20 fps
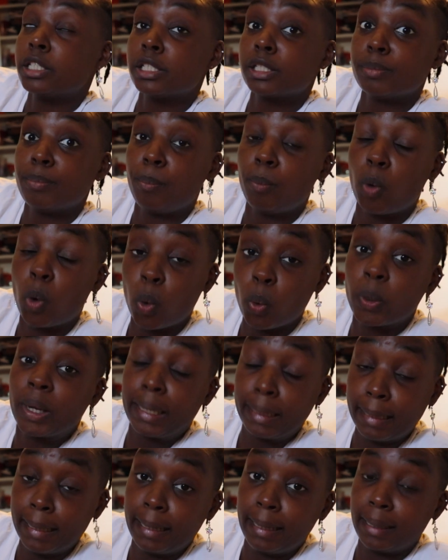
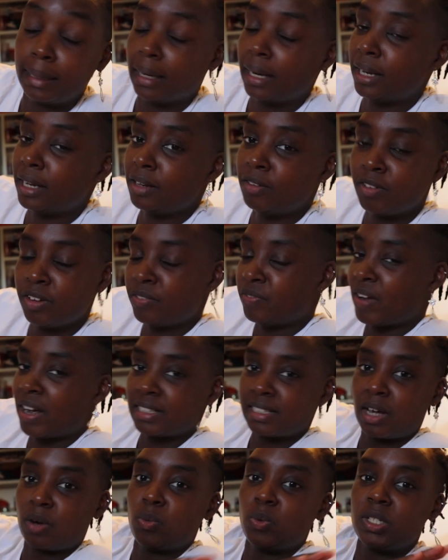smoking. In
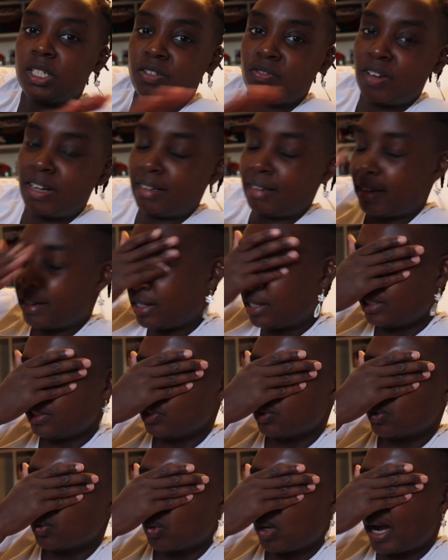fact, I won't
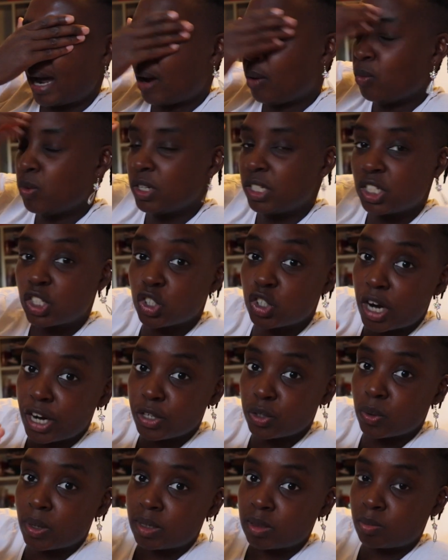try
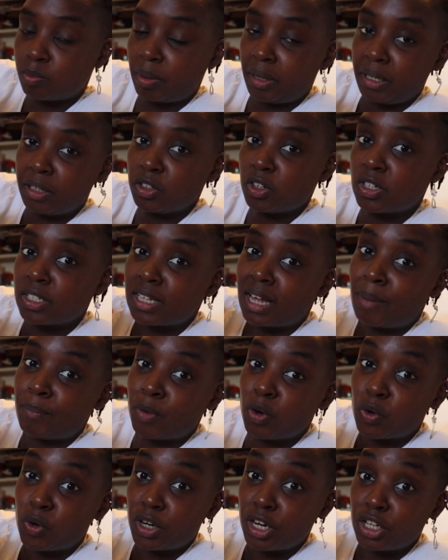to explain because I'm
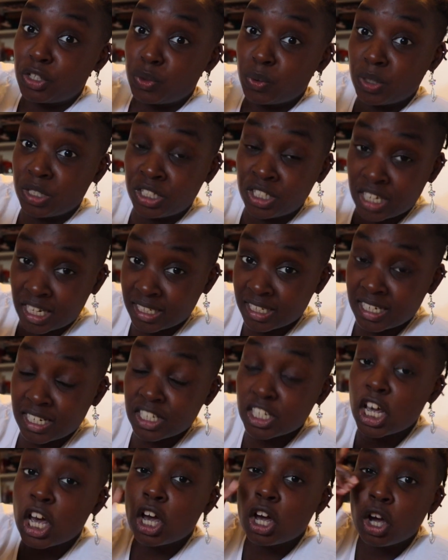not gonna do it
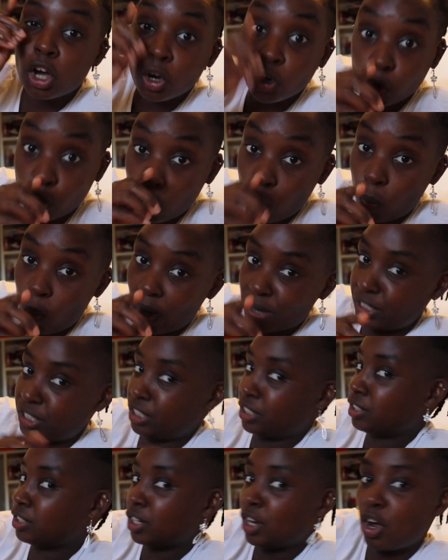justice. Go watch
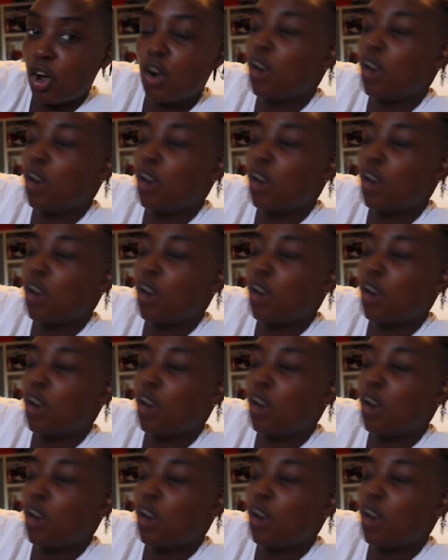it.